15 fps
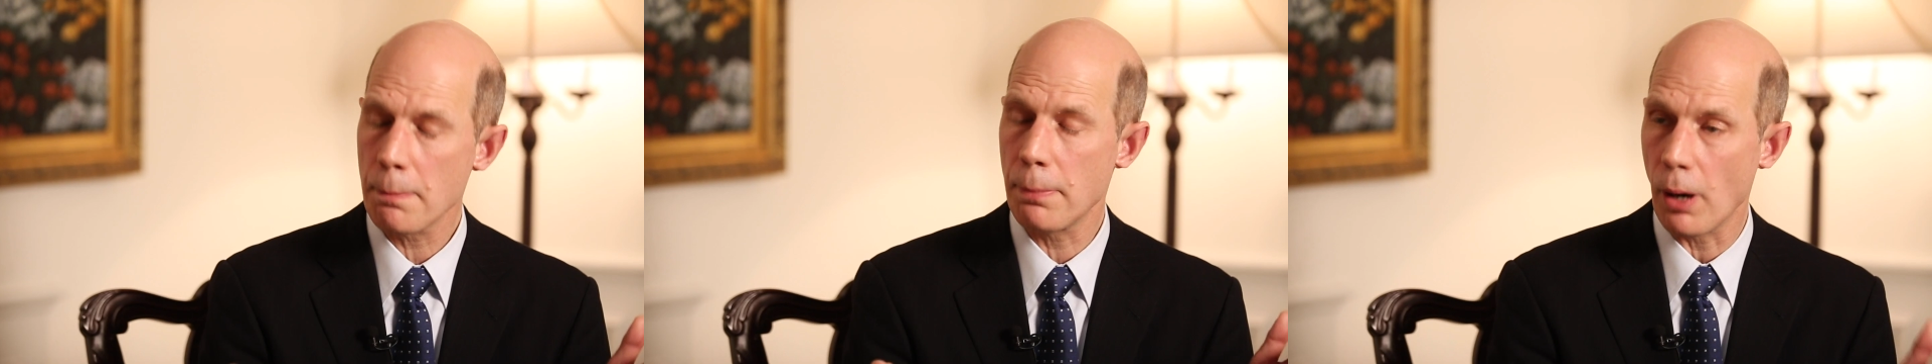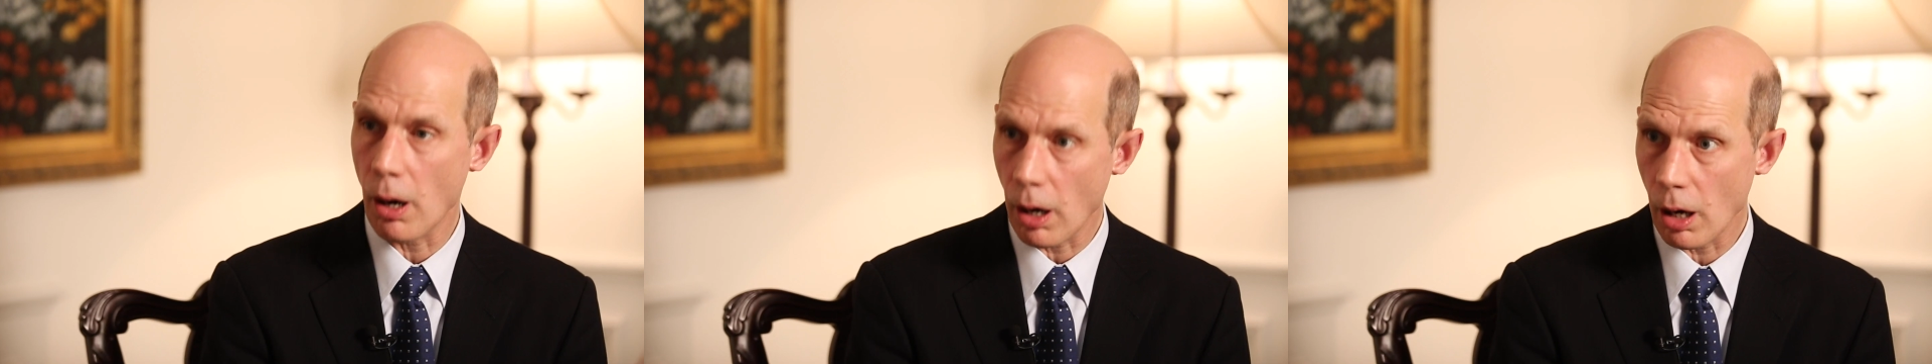
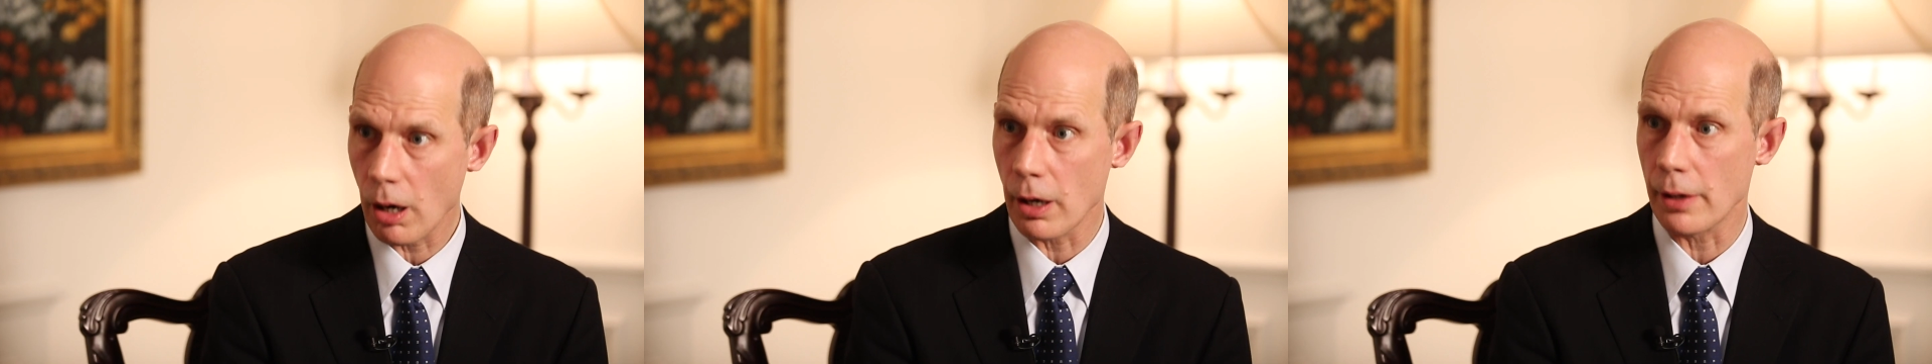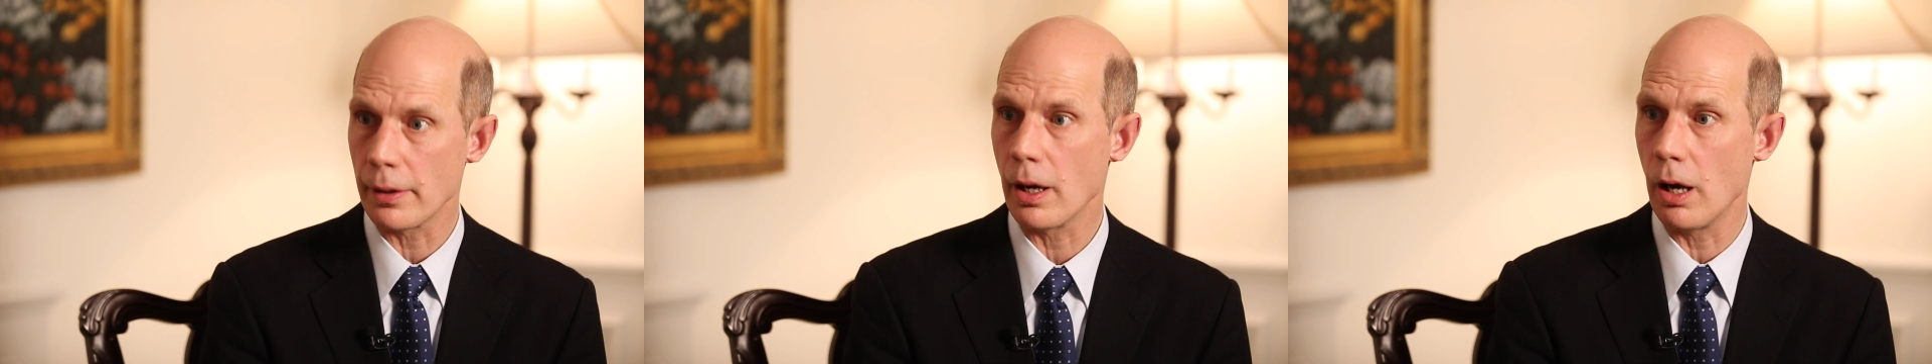
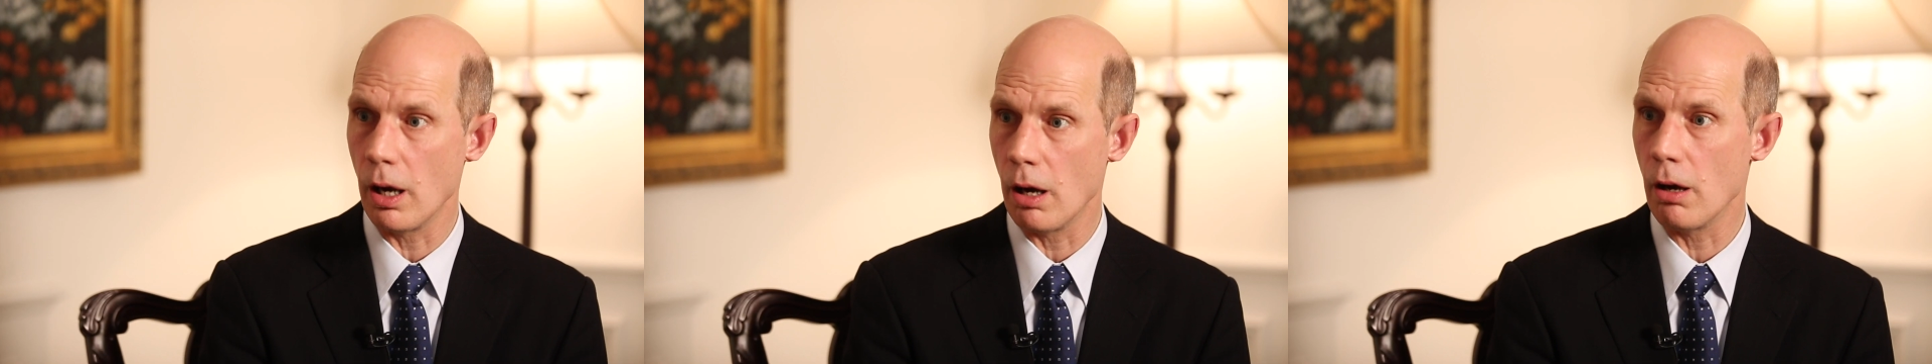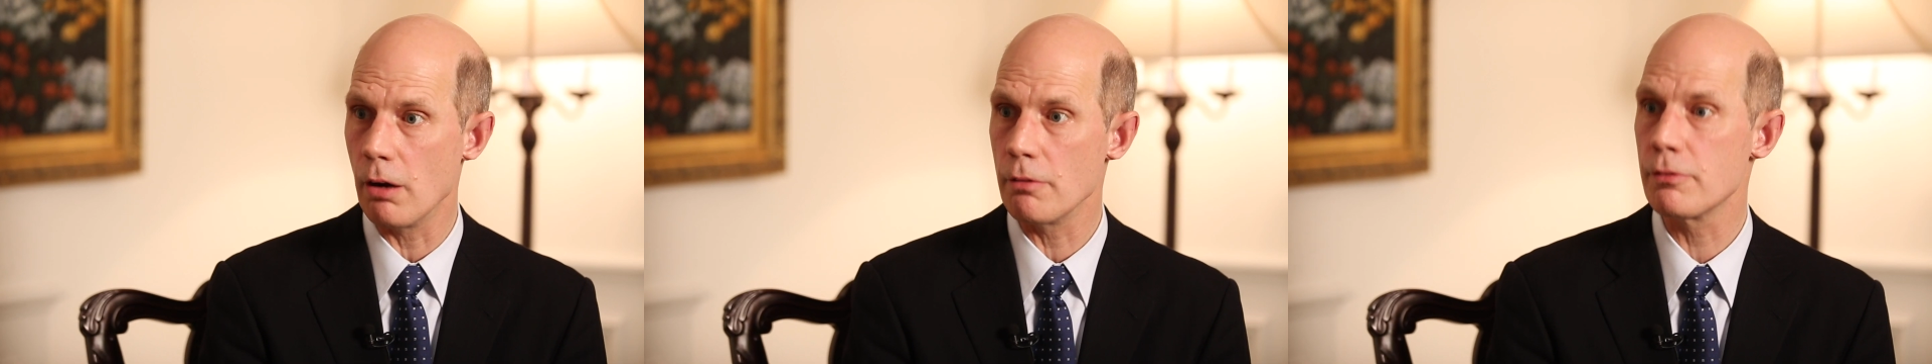part
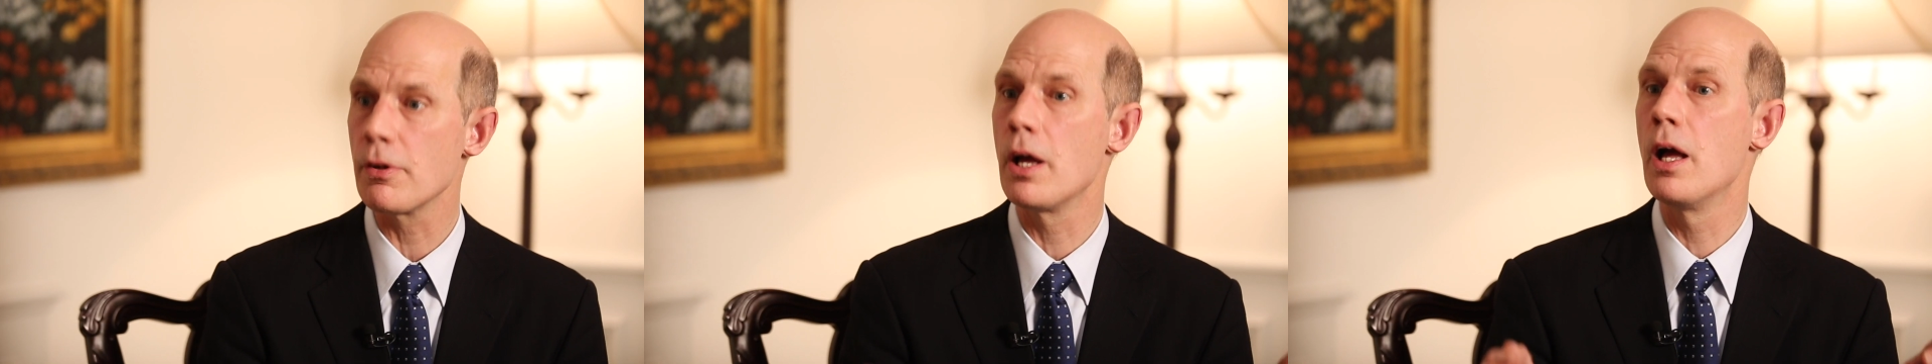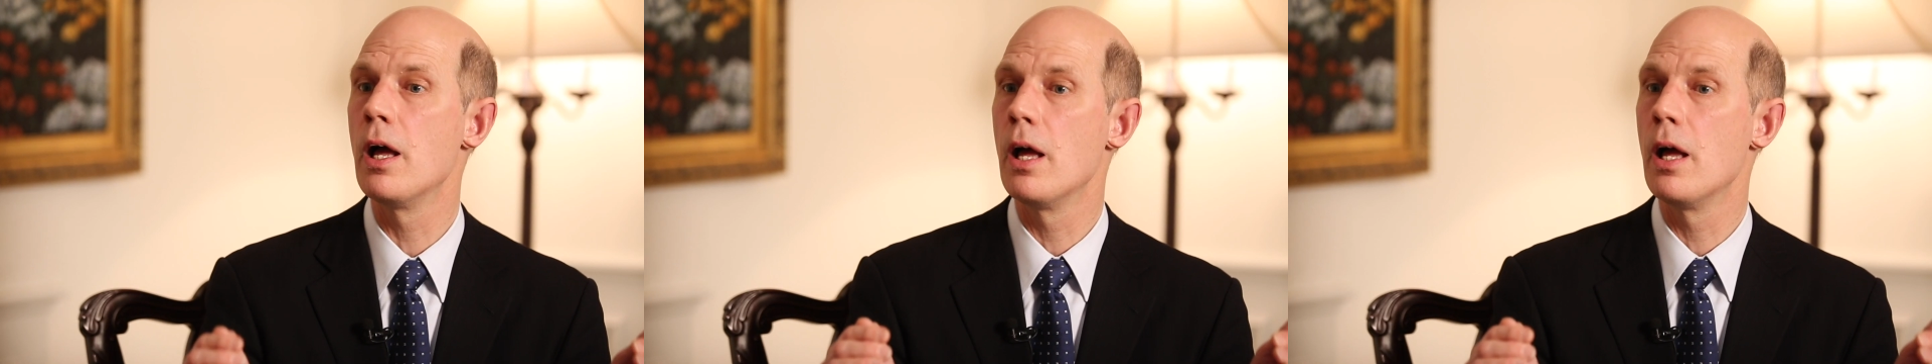of